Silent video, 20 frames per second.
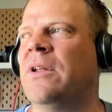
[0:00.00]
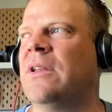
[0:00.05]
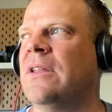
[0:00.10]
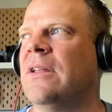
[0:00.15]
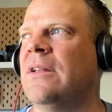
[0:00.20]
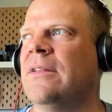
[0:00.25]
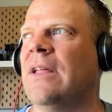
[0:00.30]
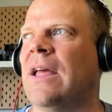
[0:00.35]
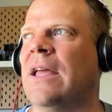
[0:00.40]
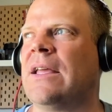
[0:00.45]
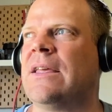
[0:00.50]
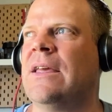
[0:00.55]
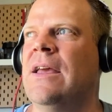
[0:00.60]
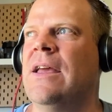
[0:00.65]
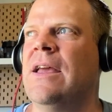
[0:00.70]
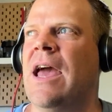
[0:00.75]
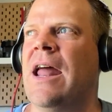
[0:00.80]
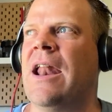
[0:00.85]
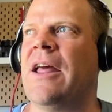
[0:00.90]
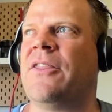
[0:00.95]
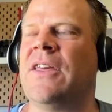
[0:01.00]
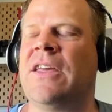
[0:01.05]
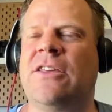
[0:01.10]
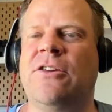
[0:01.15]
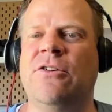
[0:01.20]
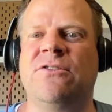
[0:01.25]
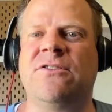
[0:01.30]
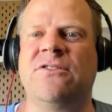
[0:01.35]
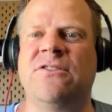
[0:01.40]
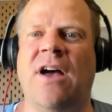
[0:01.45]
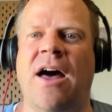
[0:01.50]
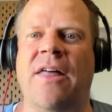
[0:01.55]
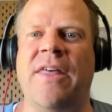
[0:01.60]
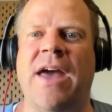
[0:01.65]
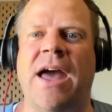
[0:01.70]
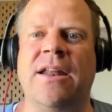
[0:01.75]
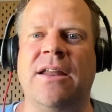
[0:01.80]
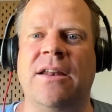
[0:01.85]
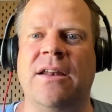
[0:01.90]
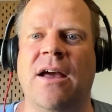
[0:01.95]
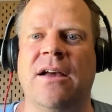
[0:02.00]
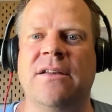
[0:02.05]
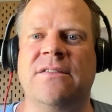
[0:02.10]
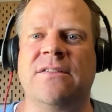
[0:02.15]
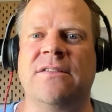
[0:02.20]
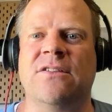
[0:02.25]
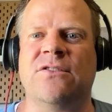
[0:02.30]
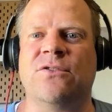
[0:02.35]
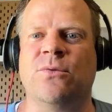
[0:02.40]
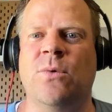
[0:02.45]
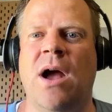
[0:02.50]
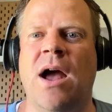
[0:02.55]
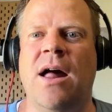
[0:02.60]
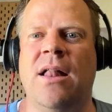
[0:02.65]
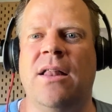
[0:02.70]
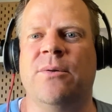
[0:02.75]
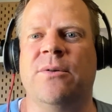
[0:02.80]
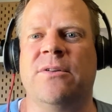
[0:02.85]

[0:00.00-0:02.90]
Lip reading: And I think you saw that in us as well.